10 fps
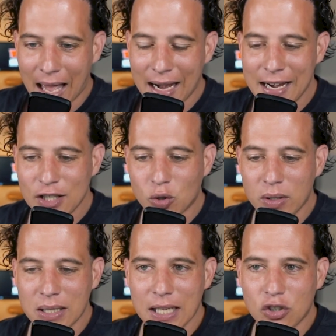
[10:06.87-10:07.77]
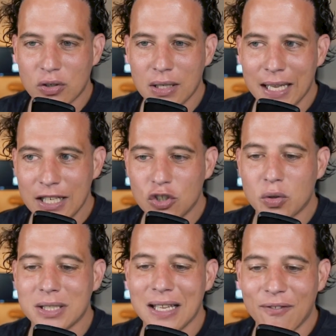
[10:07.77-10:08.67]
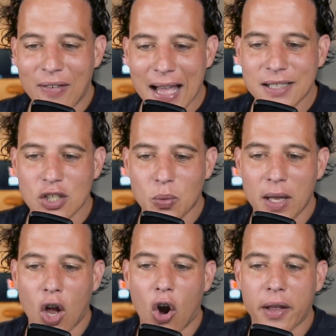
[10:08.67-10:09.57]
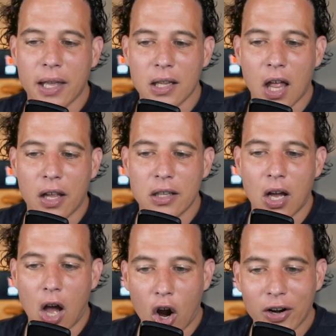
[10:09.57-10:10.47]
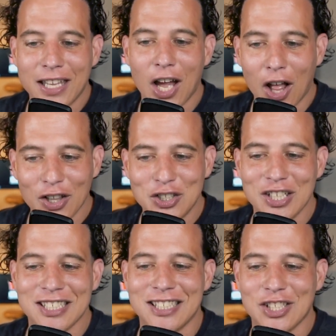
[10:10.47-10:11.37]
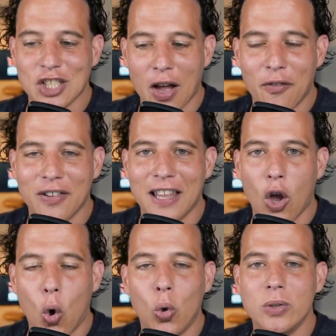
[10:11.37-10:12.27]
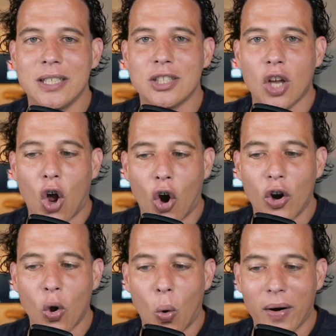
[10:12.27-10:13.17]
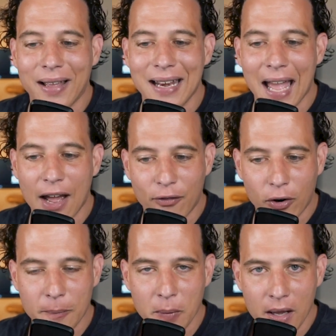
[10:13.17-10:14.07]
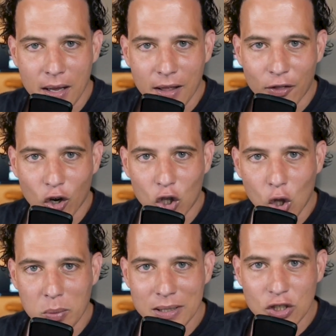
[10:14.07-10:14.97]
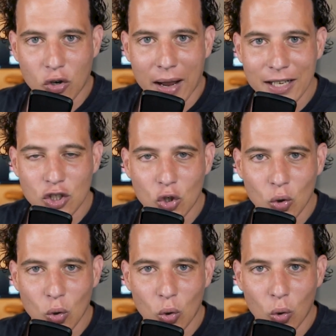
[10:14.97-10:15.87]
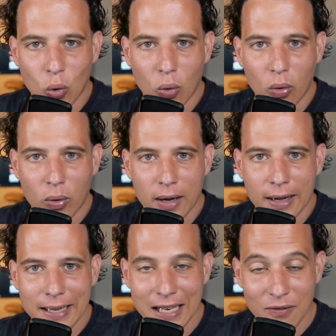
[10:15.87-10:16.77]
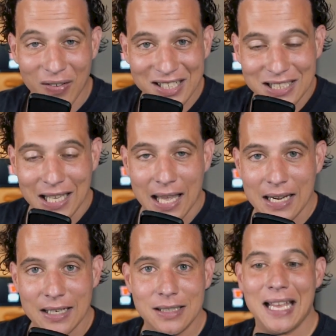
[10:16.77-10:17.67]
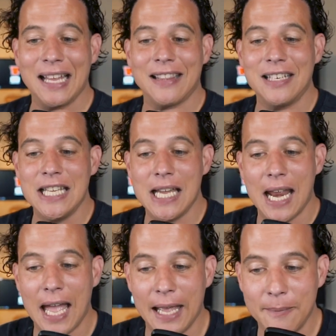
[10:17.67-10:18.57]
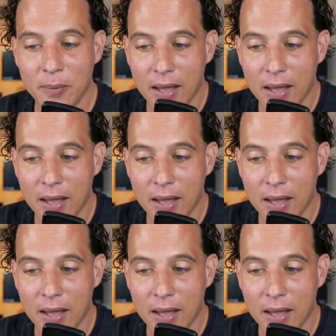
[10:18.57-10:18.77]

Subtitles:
And an interesting facts this week, archaeologists discovered the oldest heart organ ever. They're globally trying to investigate it, get the DNA,